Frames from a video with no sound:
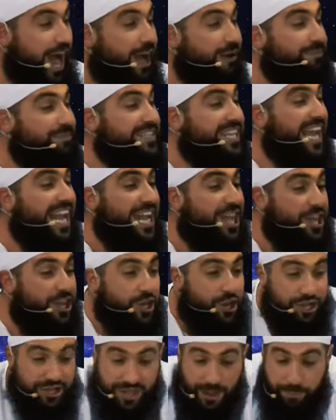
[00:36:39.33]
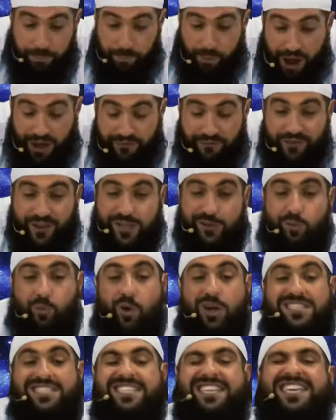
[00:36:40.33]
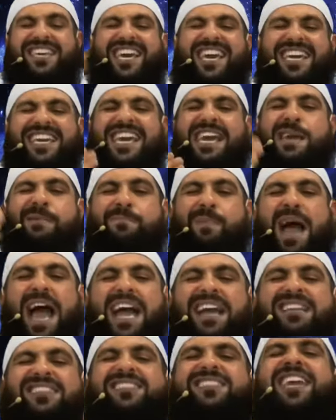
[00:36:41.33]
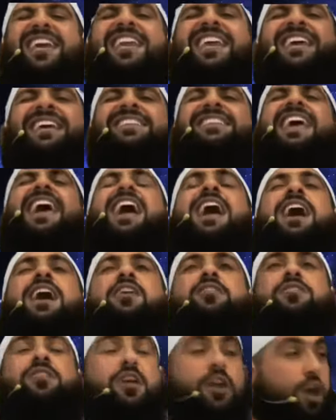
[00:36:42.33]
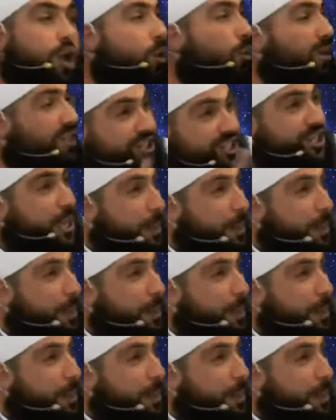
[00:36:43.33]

I'm telling you, the Prophet was kicking back, sitting down with